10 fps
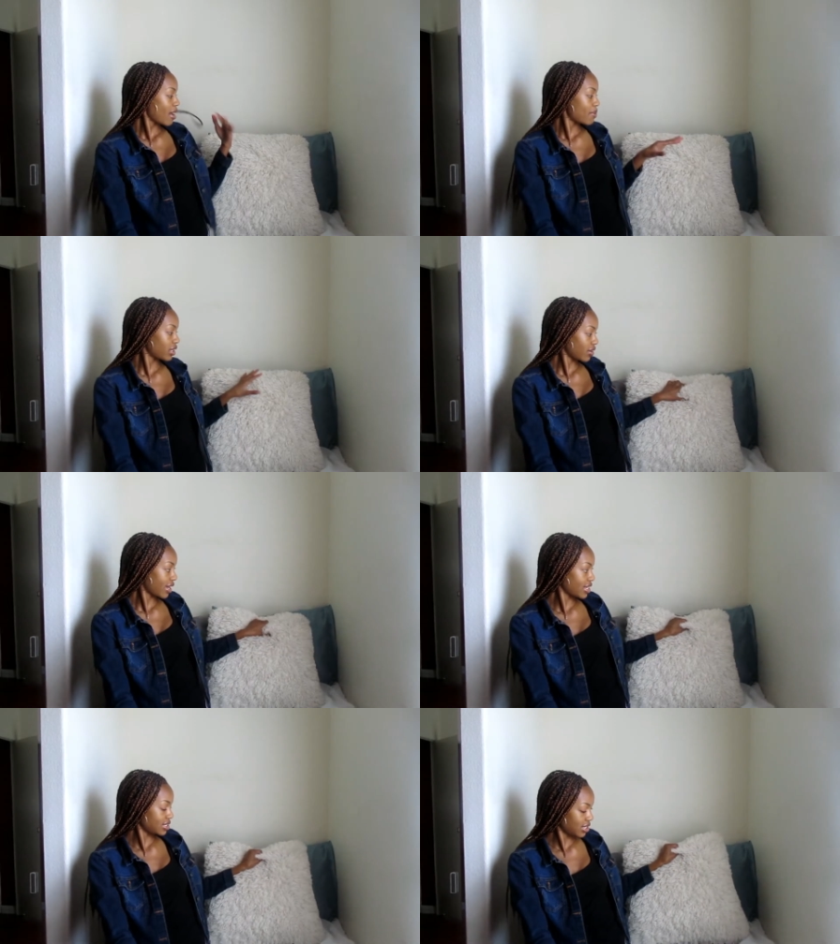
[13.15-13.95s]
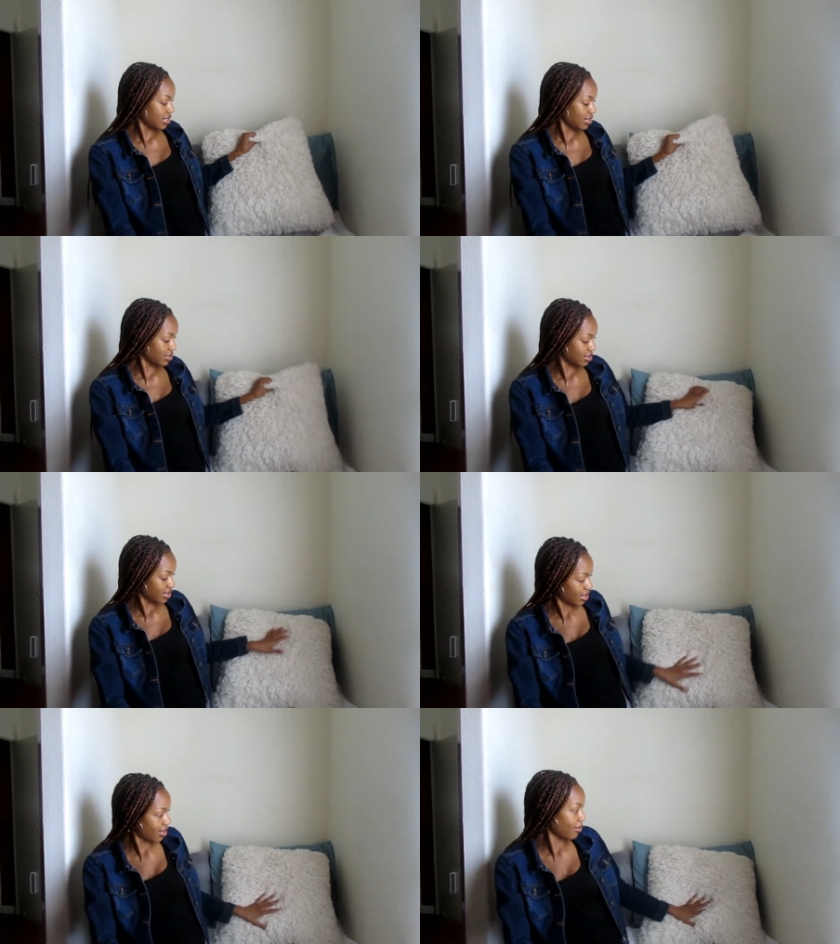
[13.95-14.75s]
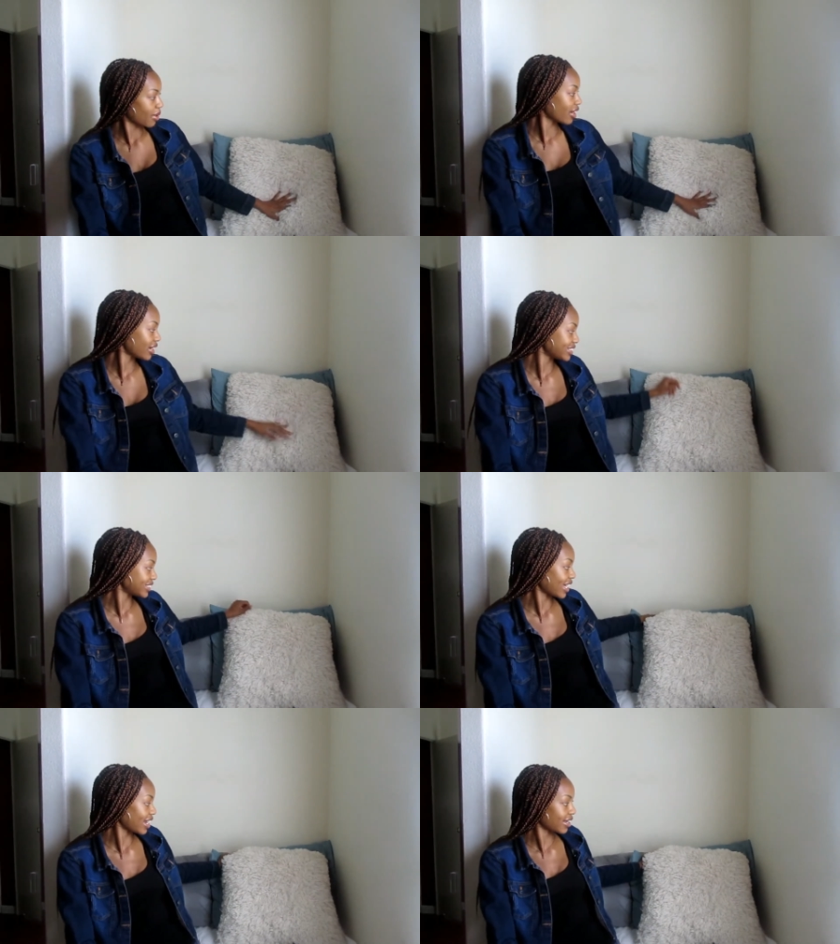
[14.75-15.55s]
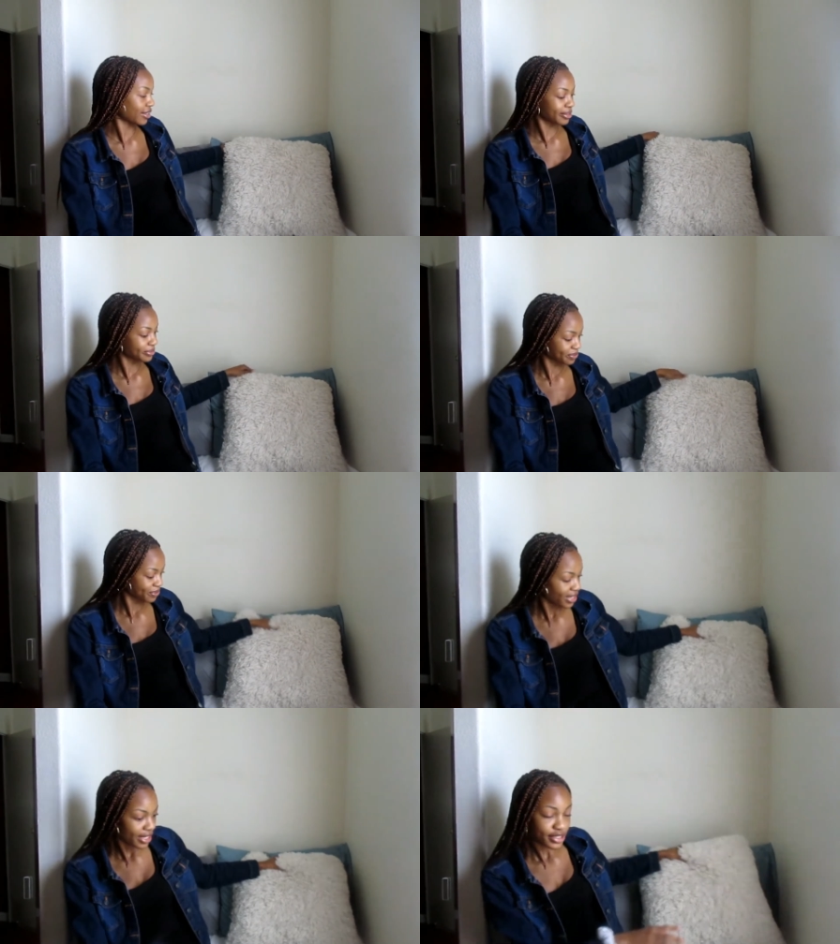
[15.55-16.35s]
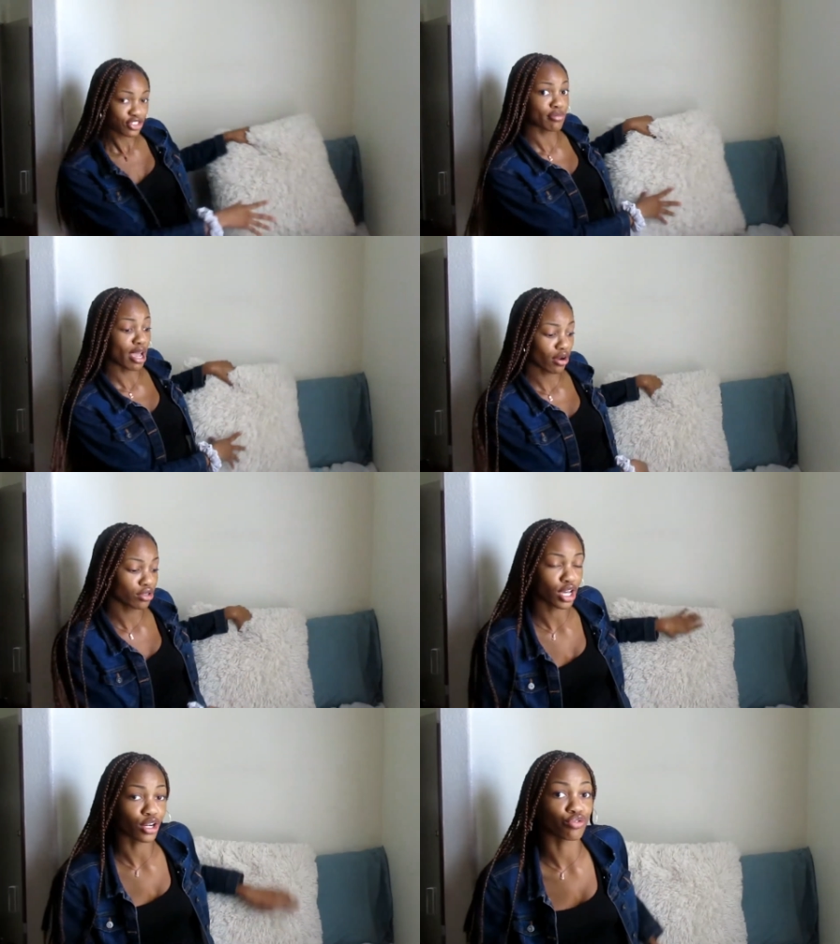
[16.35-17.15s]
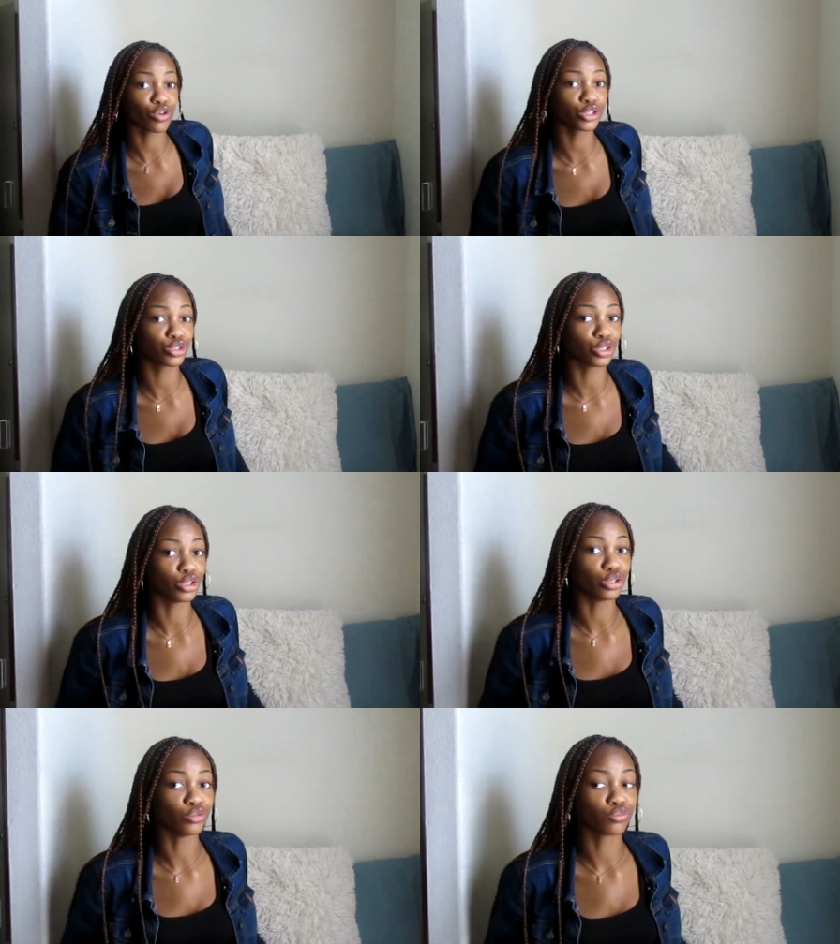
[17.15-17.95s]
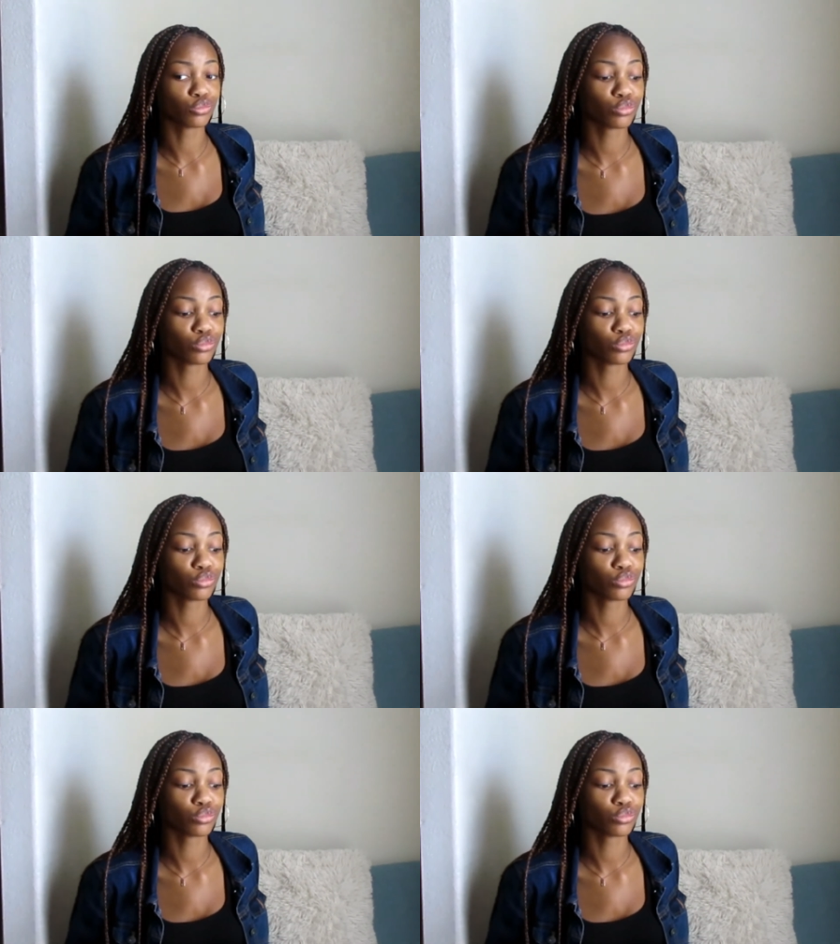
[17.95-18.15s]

My pillowcases um, are an aesthetic, so the background kind of crusty.